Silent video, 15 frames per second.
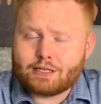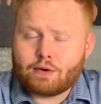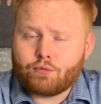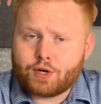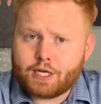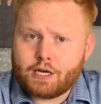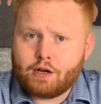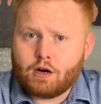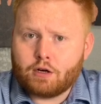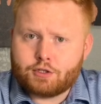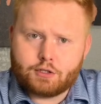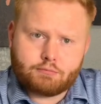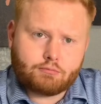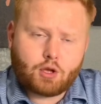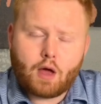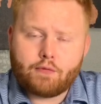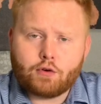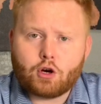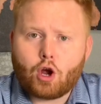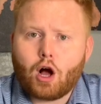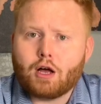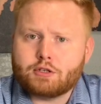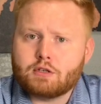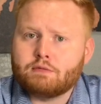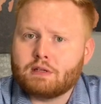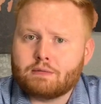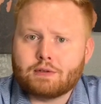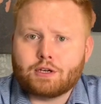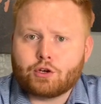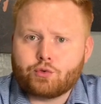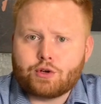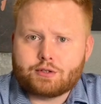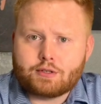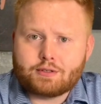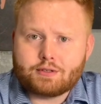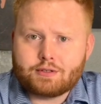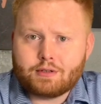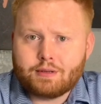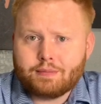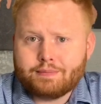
every year to cover cost of living increases.